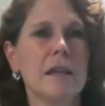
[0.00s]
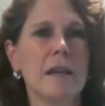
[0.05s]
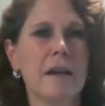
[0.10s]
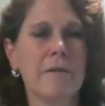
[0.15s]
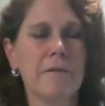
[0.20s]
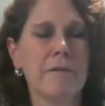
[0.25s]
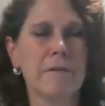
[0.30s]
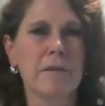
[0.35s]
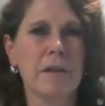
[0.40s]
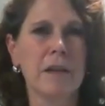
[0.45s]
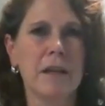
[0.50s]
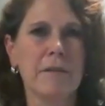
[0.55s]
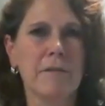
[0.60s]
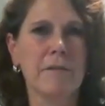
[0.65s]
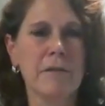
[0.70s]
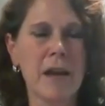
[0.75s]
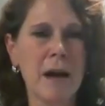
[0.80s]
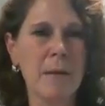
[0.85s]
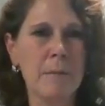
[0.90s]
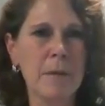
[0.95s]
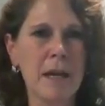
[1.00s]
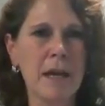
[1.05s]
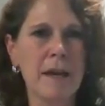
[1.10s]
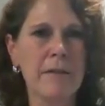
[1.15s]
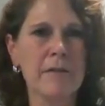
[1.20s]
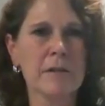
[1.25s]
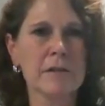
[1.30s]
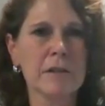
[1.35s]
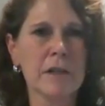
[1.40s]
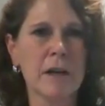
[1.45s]
if that
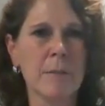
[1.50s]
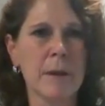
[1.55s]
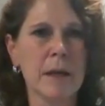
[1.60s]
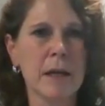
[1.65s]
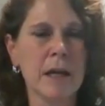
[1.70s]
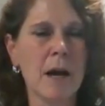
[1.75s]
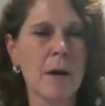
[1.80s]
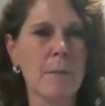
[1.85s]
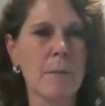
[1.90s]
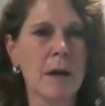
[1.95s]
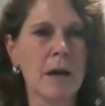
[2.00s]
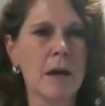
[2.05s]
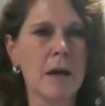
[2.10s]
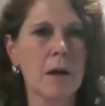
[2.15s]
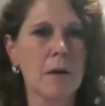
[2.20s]
behavior is coming up,